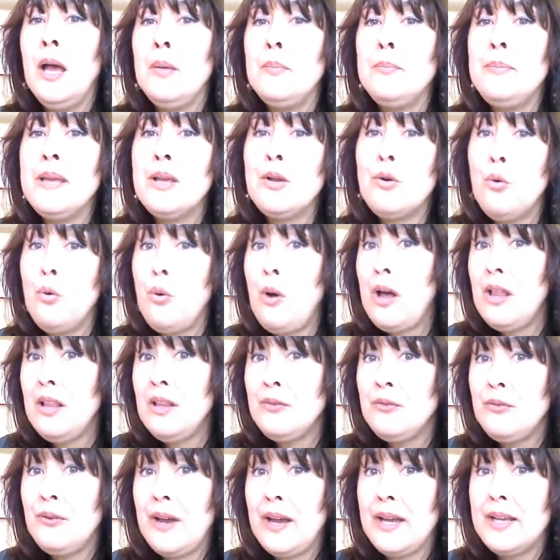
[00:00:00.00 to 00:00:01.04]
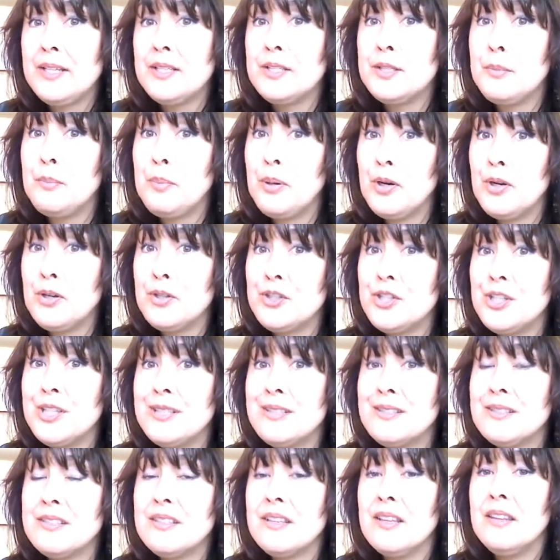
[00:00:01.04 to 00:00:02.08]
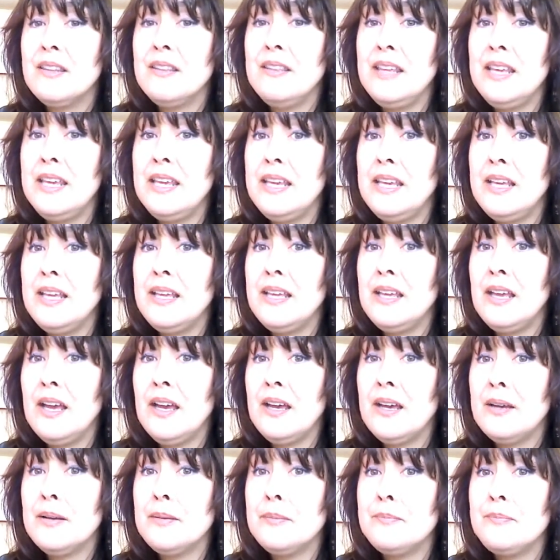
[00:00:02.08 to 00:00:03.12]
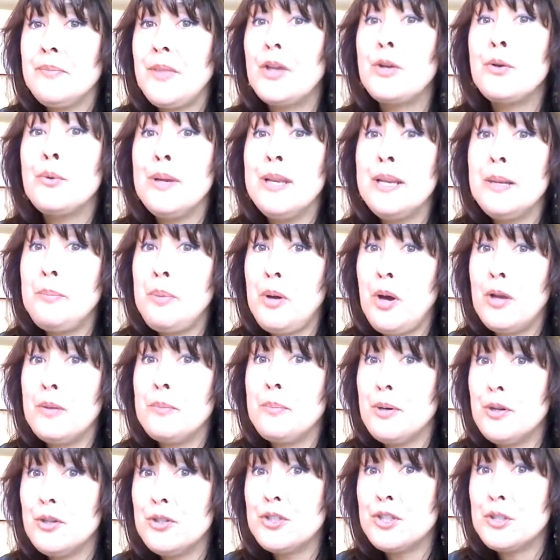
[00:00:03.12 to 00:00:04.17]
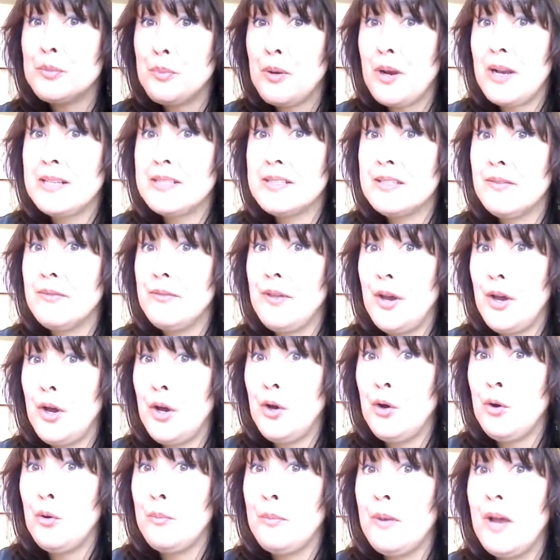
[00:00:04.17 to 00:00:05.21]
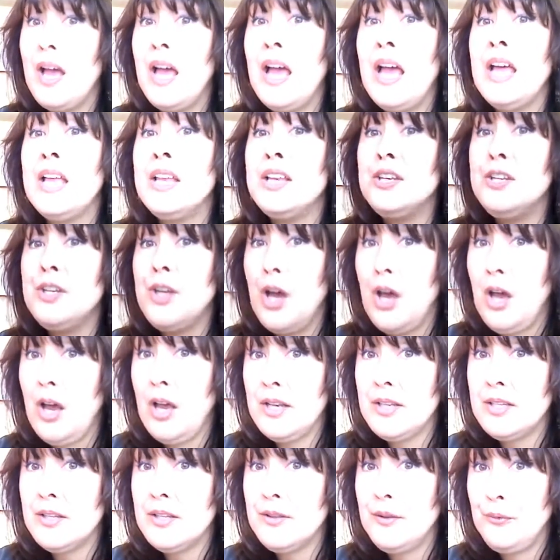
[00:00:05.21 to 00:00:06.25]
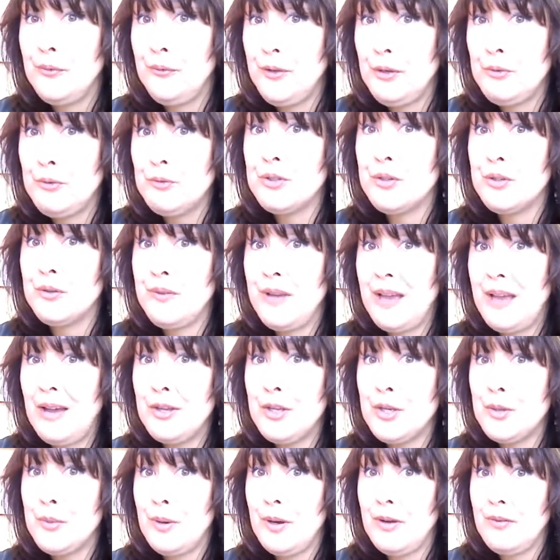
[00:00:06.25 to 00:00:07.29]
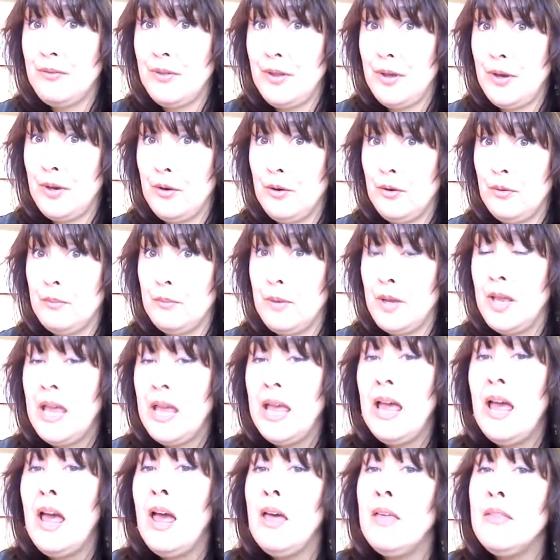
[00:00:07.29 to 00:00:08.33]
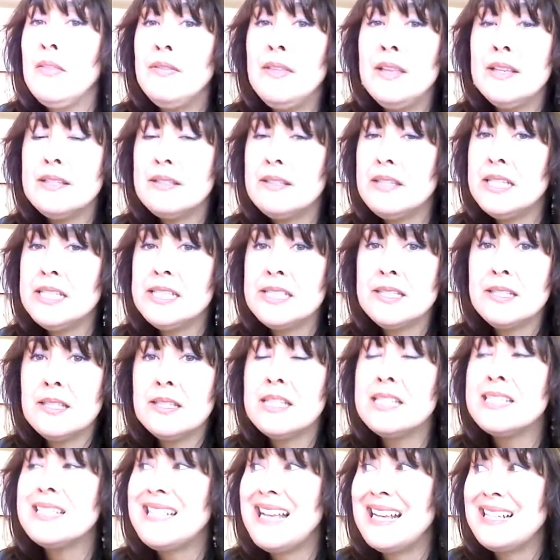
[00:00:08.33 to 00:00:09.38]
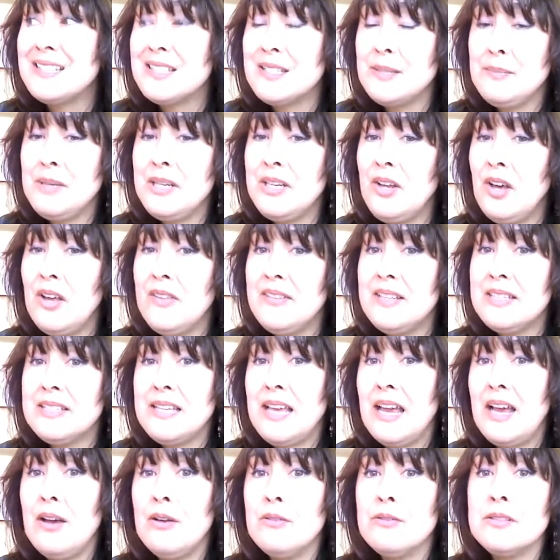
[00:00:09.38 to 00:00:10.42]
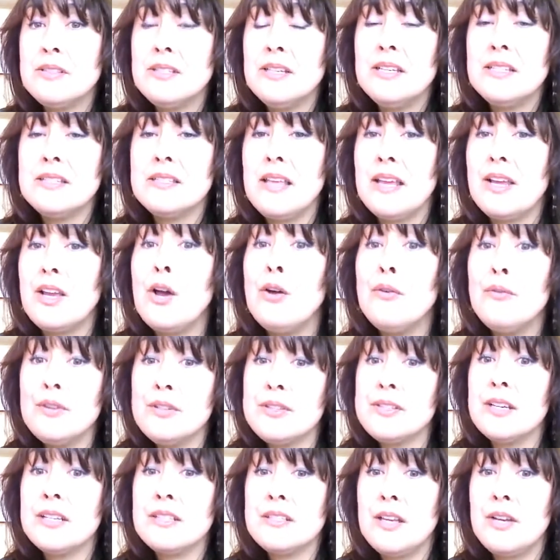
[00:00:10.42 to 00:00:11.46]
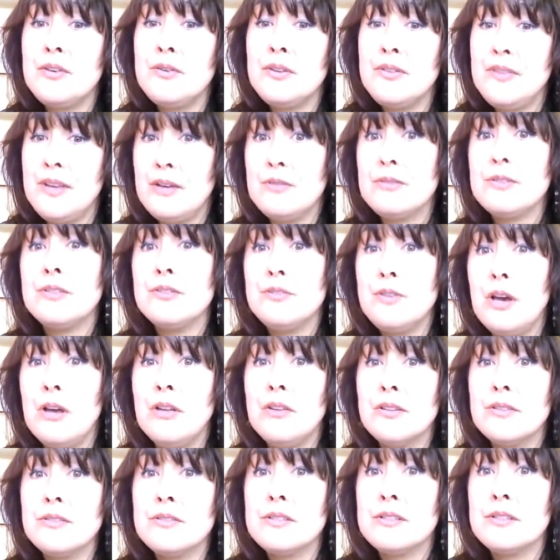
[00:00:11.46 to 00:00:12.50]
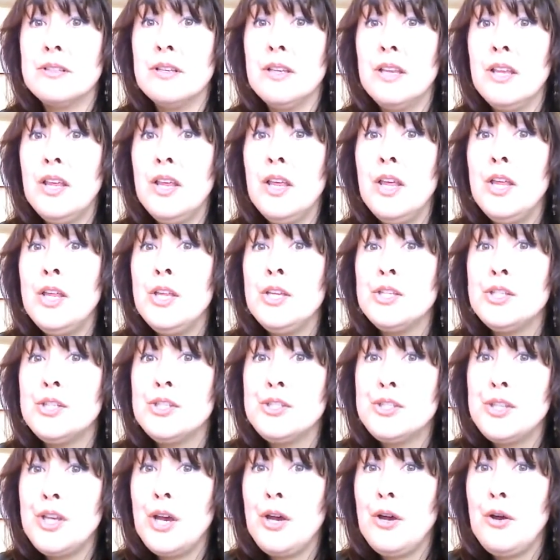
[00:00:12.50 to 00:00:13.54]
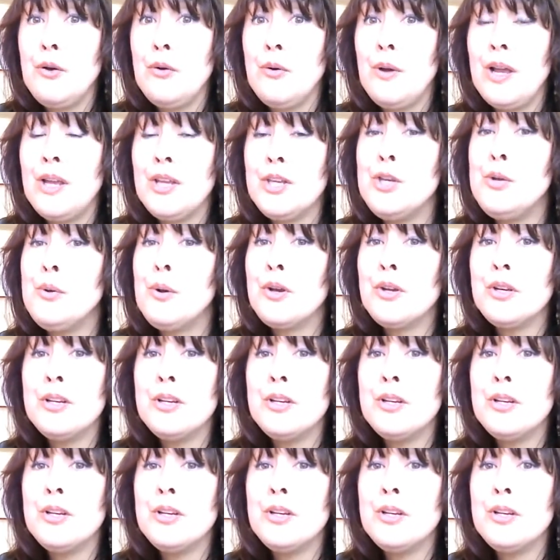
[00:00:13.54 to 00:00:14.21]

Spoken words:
be qualified to purchase the agreed upon purchase price of the home, not the future value of the home. The Zestimate on this house is like over $600,000. So you are